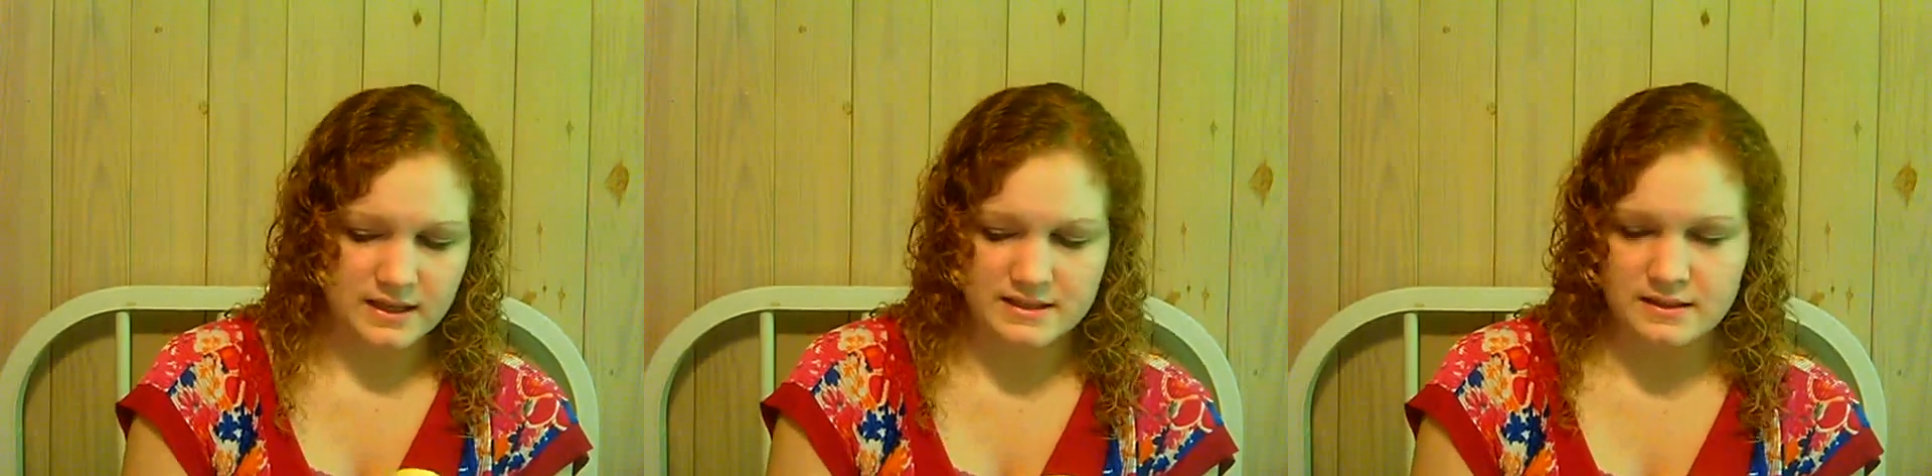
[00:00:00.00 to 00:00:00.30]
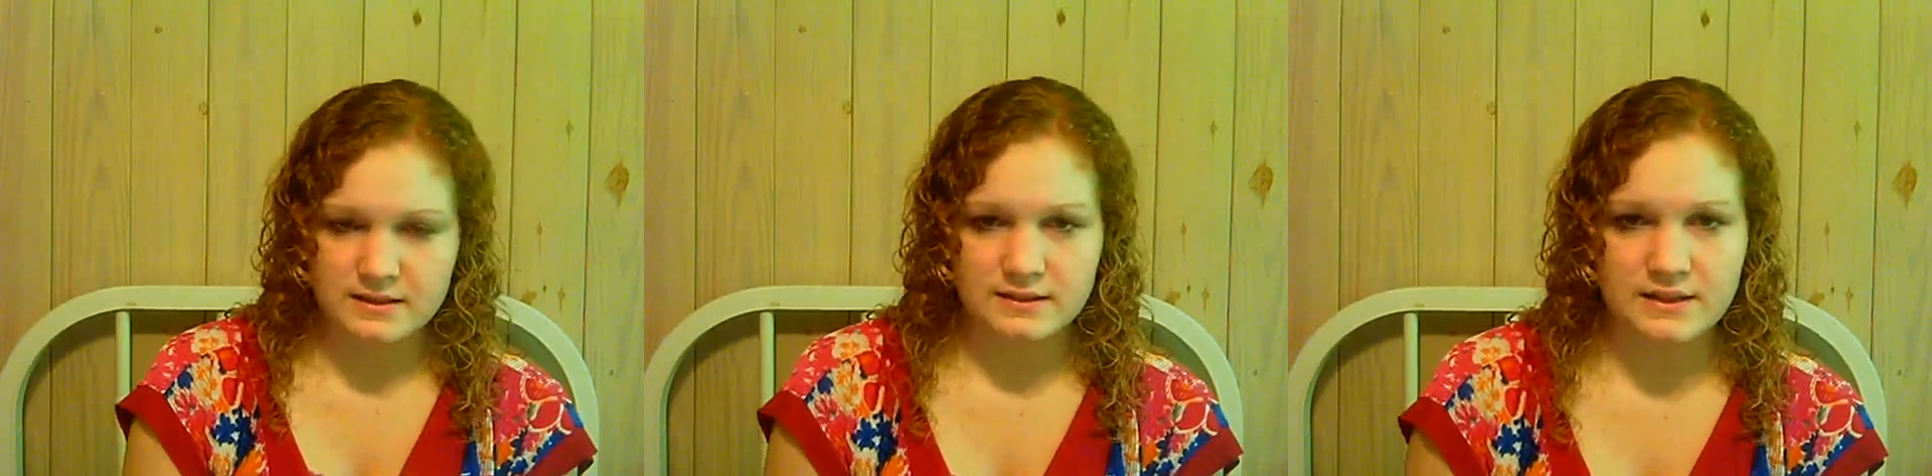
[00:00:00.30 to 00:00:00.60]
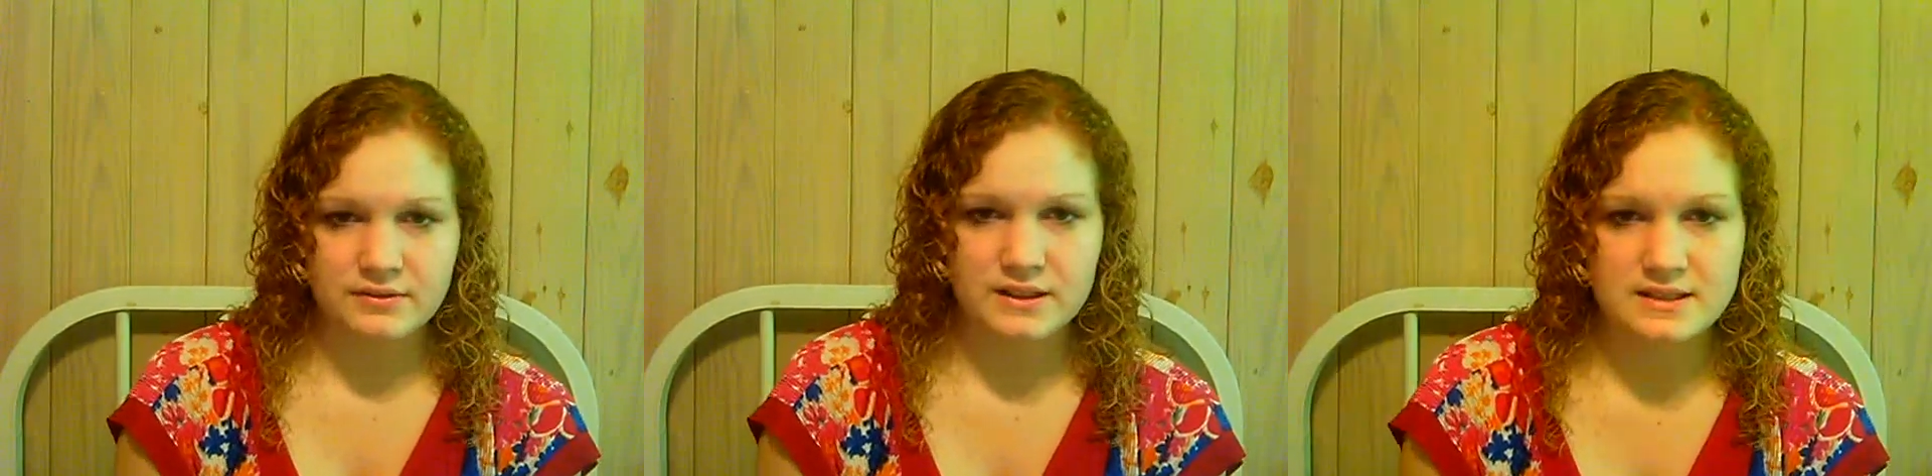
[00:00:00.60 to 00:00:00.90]

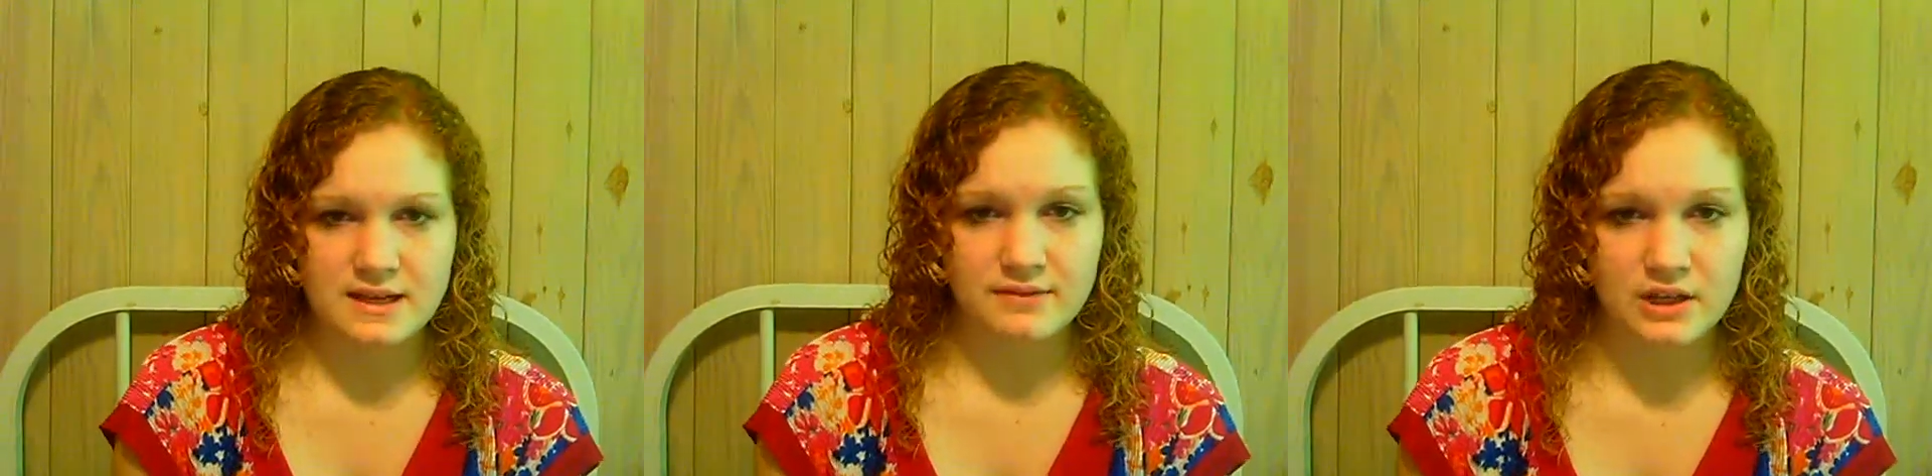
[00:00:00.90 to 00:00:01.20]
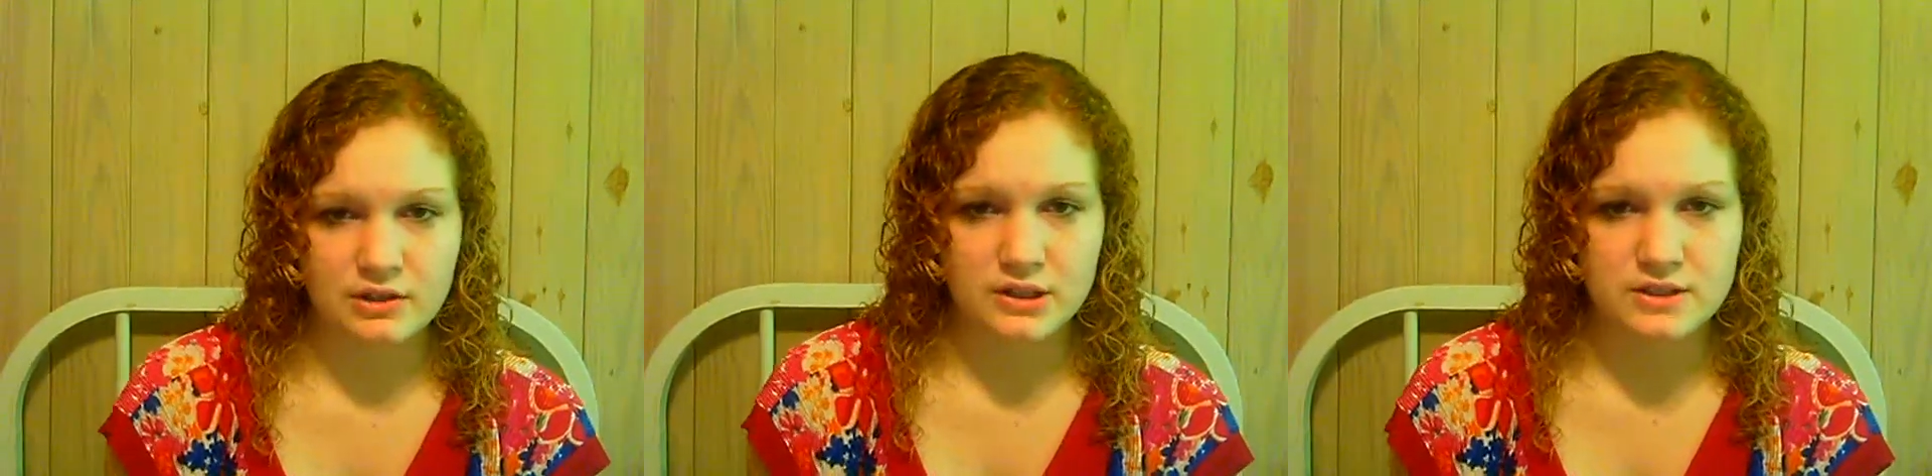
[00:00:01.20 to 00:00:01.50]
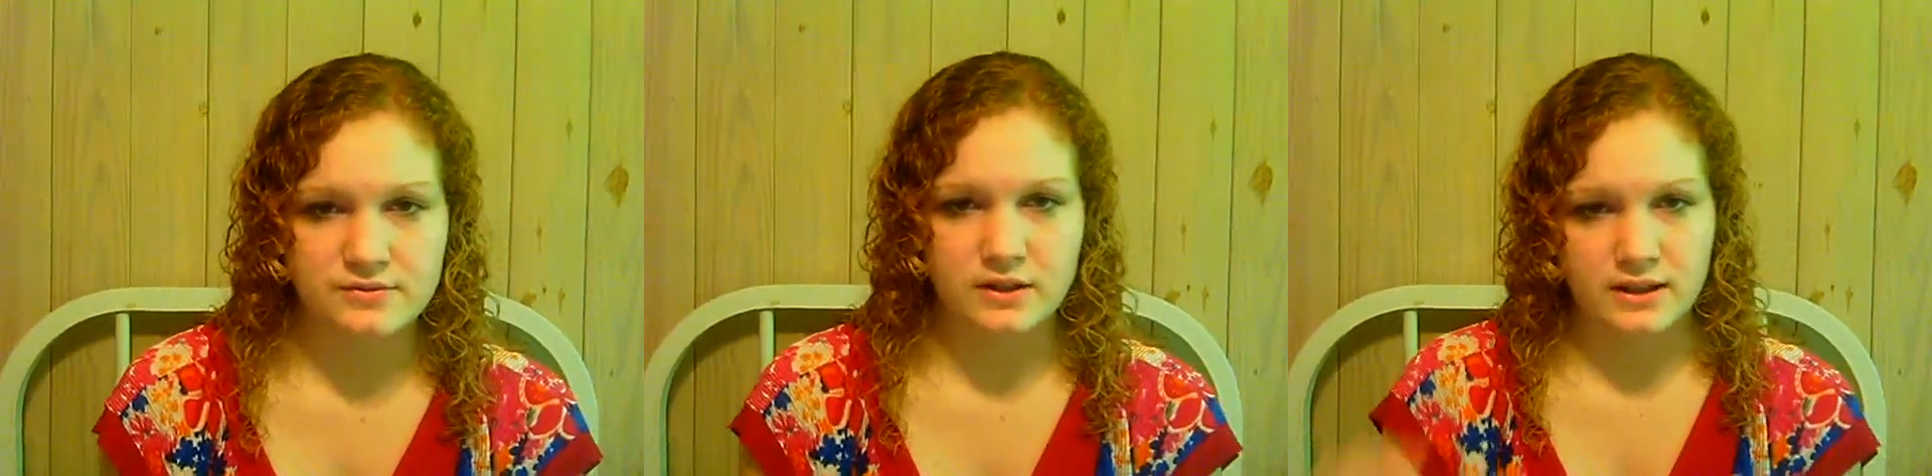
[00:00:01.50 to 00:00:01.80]
definitely doesn't have that
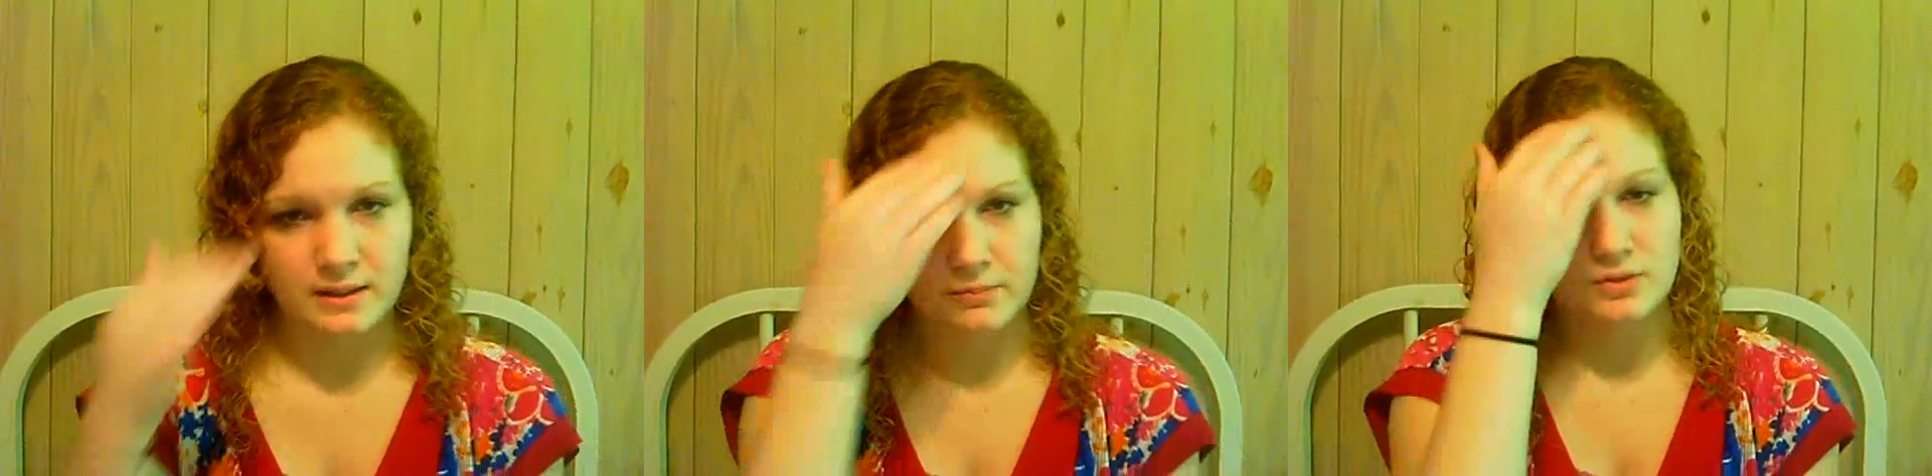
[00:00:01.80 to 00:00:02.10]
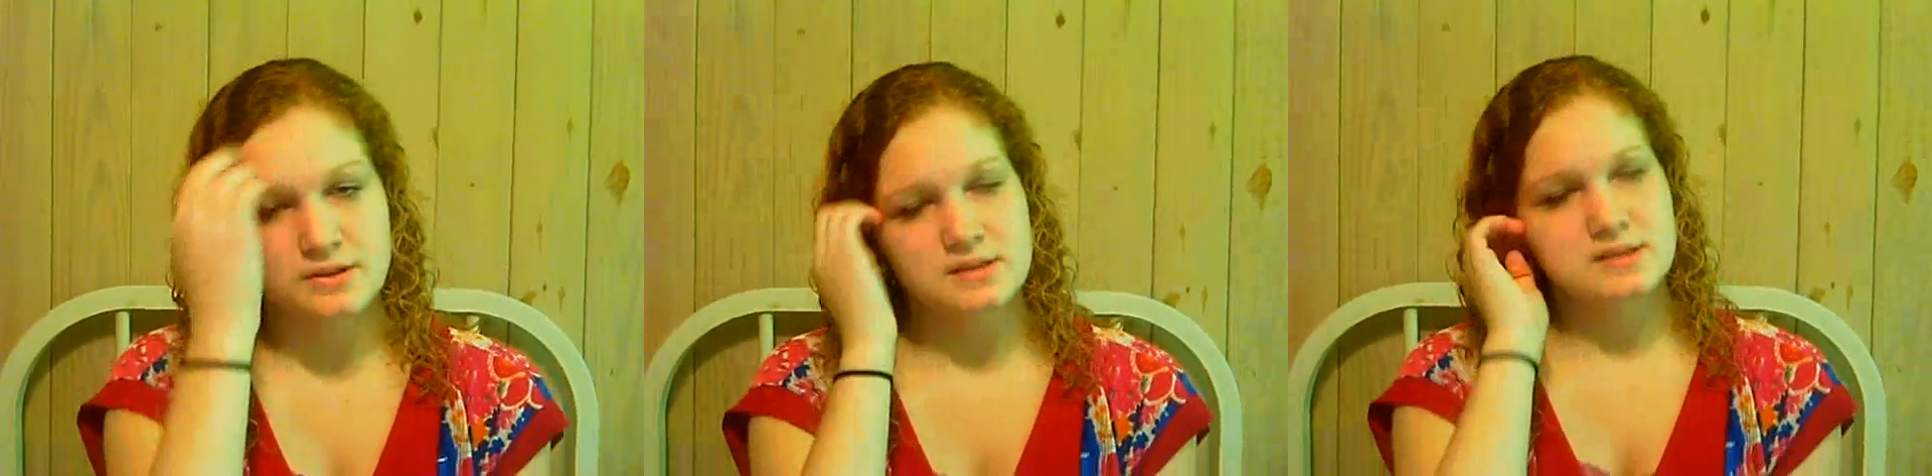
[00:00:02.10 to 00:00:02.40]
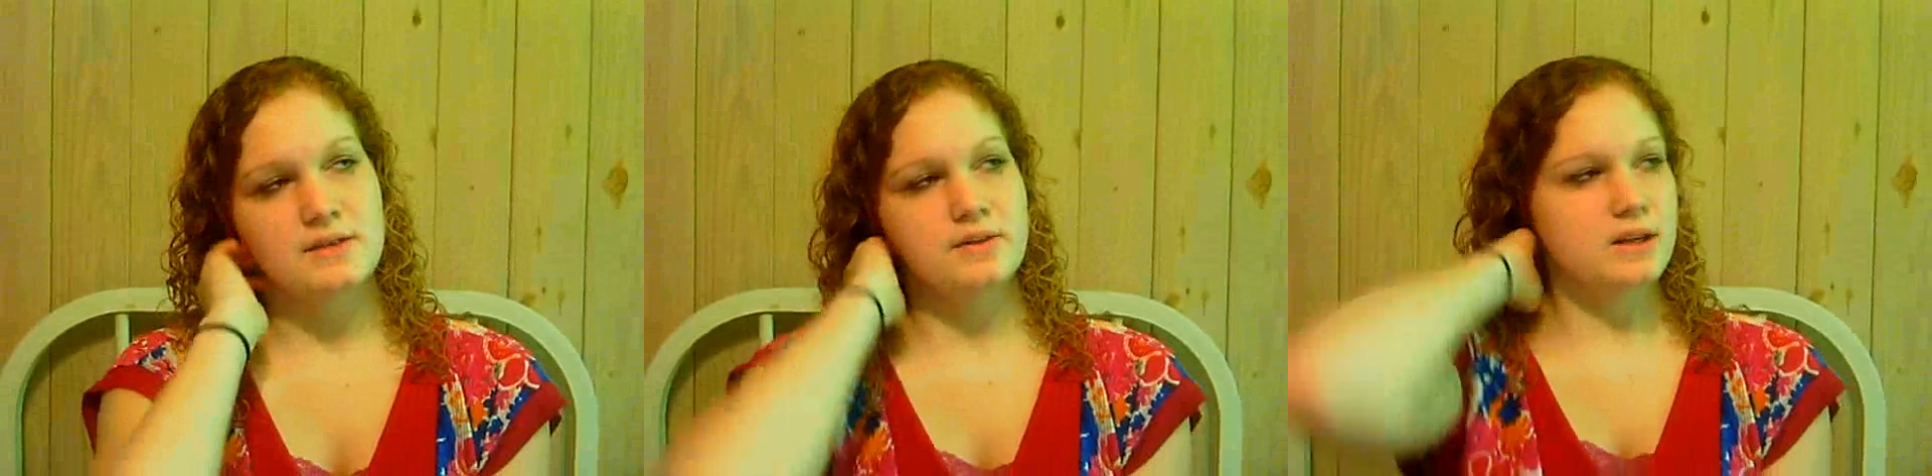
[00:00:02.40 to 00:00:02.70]
crunchy feeling like mousse and
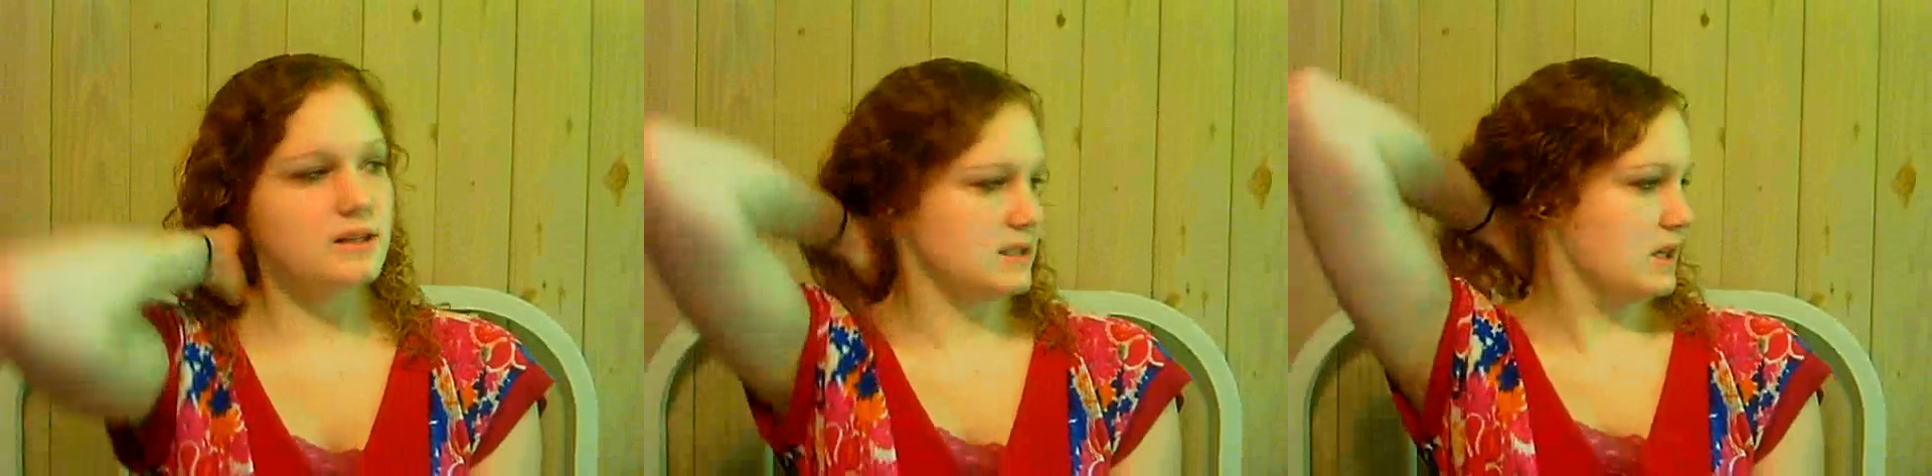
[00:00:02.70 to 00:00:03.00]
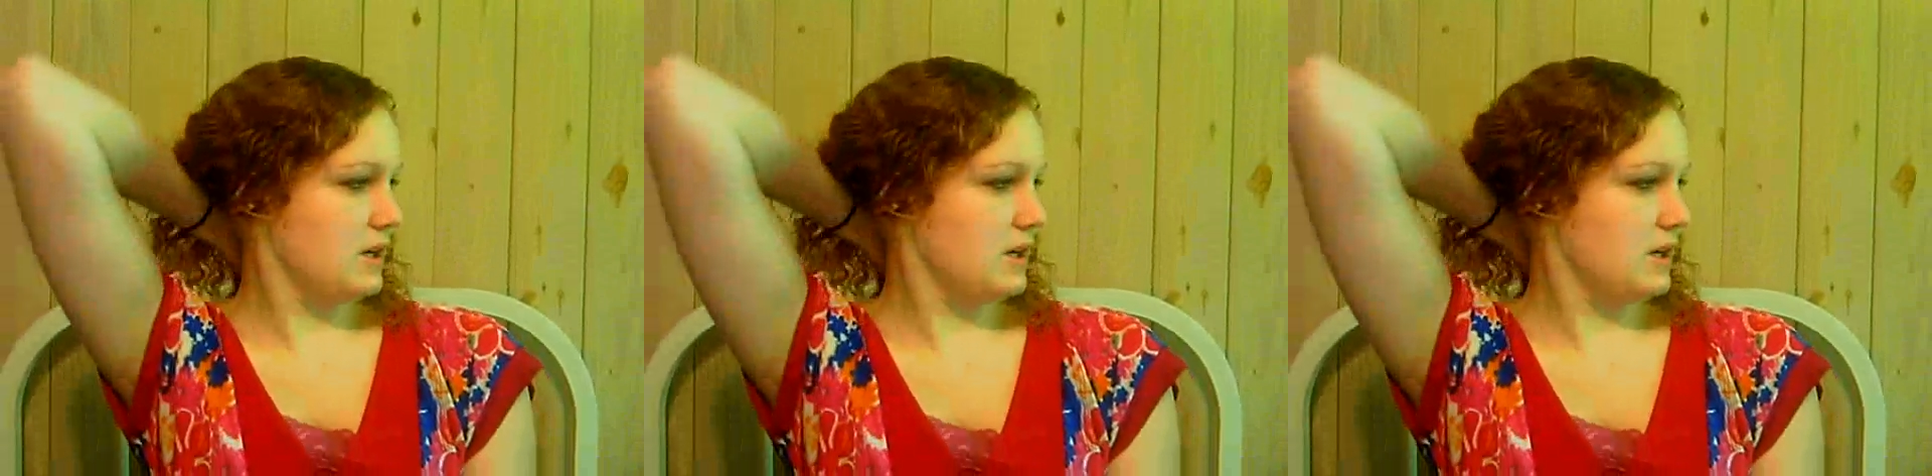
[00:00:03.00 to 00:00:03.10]
stuff does,